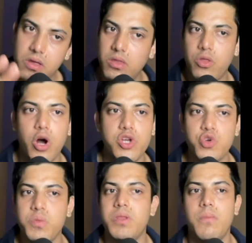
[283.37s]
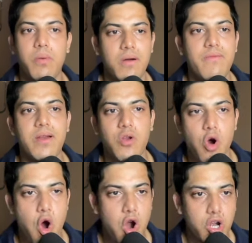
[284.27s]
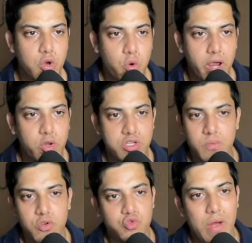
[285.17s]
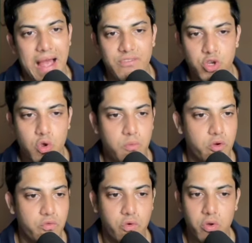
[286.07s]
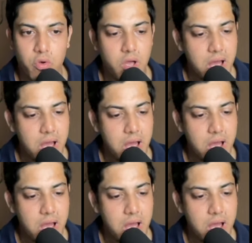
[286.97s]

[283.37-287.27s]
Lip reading: Doge would be the perfect altcoin you're supposed to have in your portfolio.